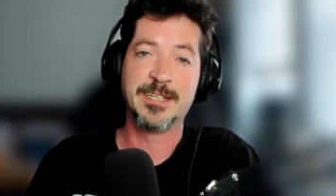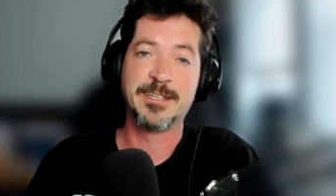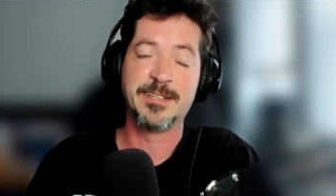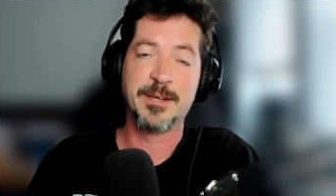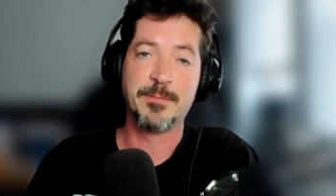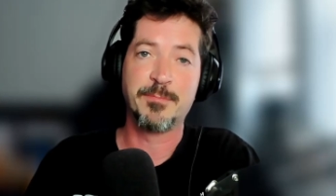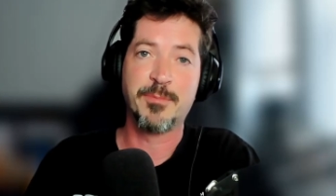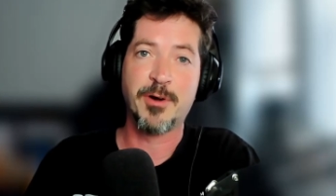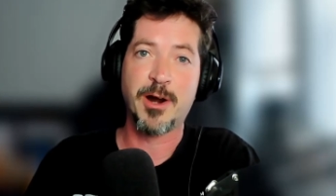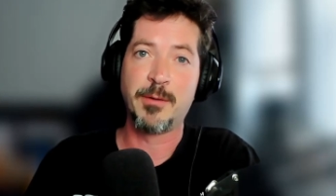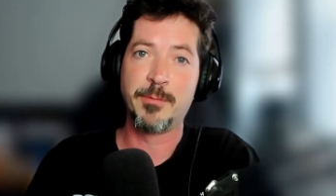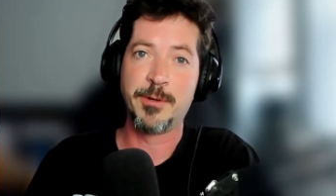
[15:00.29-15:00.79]
that
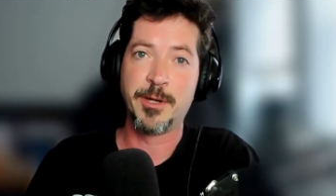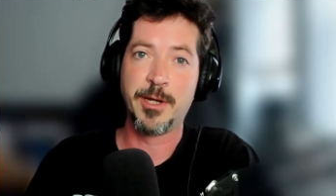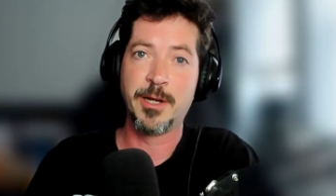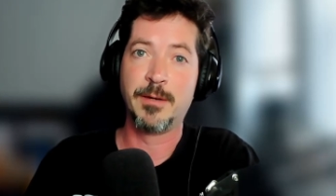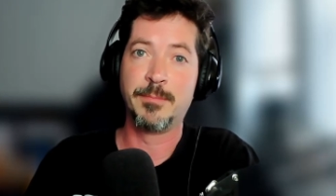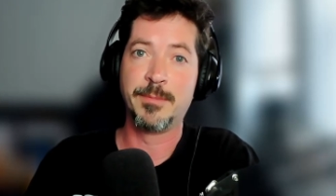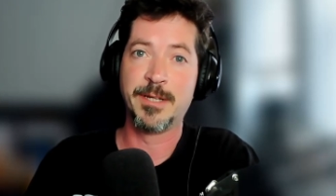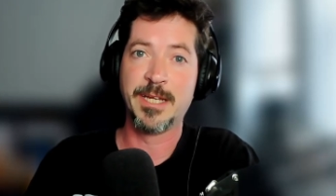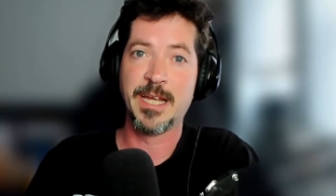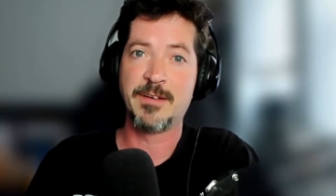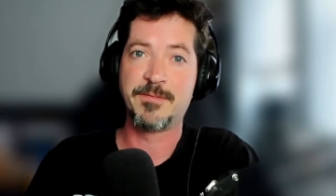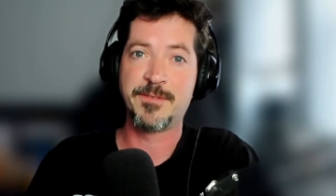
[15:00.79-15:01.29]
they're probably
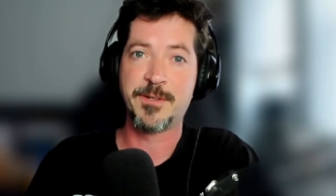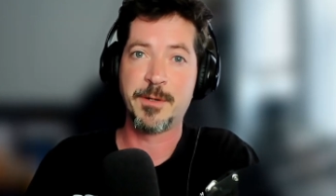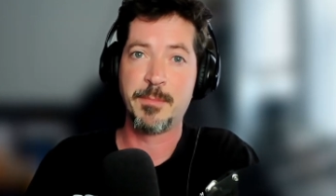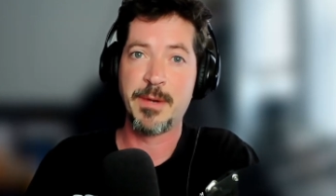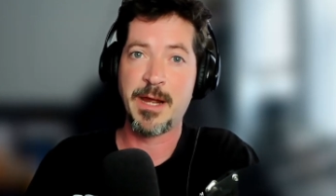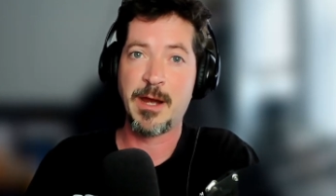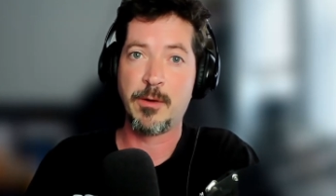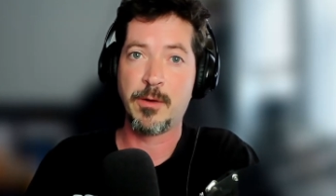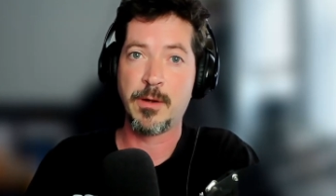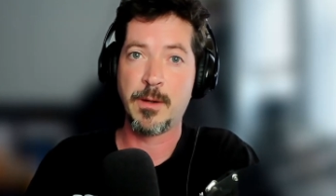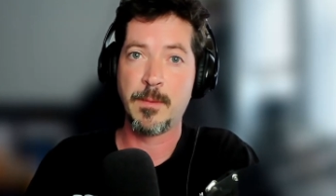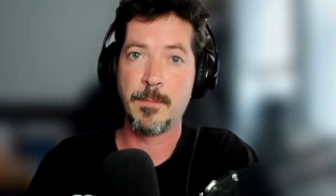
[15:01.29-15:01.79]
coming after
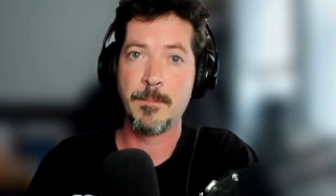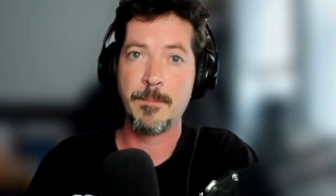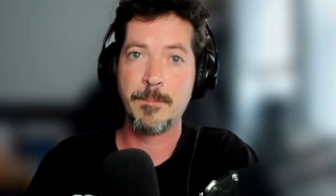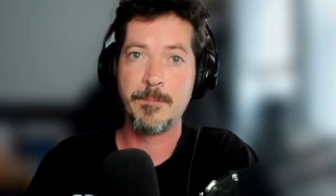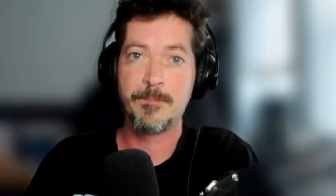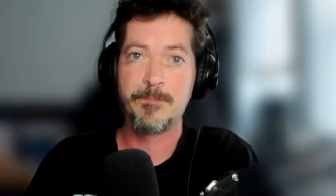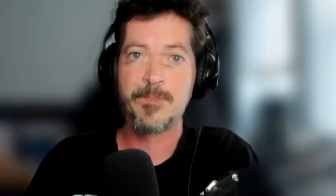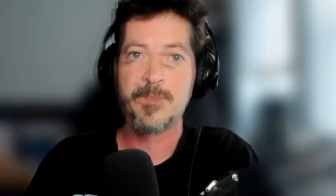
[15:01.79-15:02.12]
Malcolm.